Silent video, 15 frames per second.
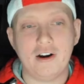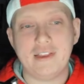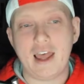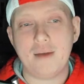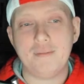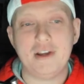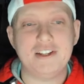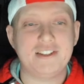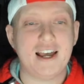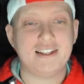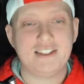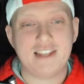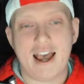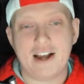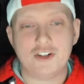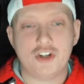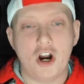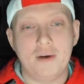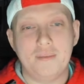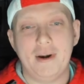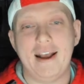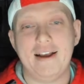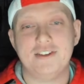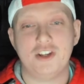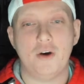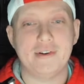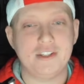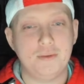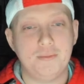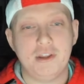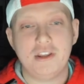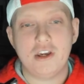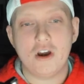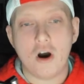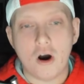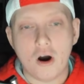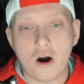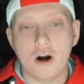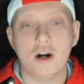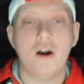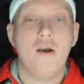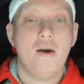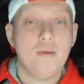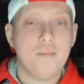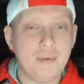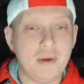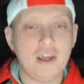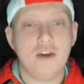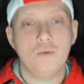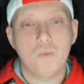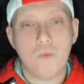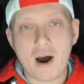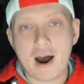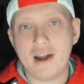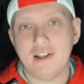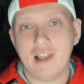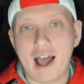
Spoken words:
and that means that Zach Charbonnet is going to be the RB1.